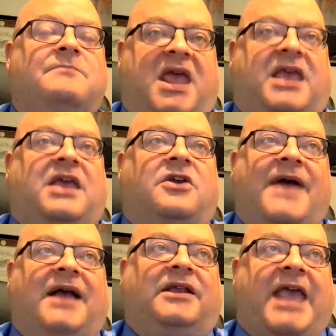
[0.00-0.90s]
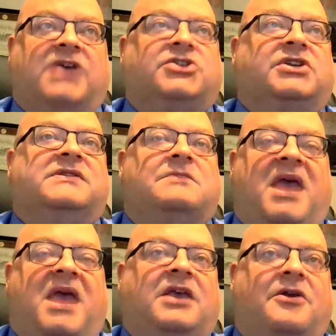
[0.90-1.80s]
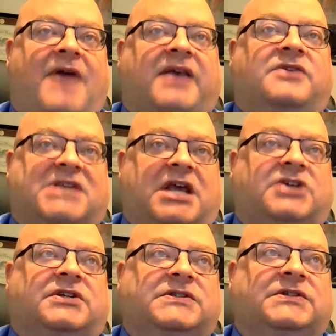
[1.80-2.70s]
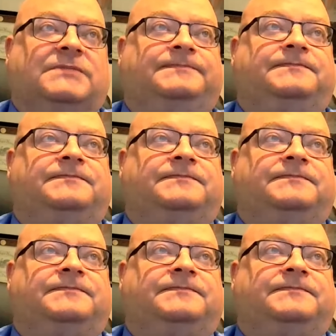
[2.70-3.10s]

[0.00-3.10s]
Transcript: making your allegations and making your accusations.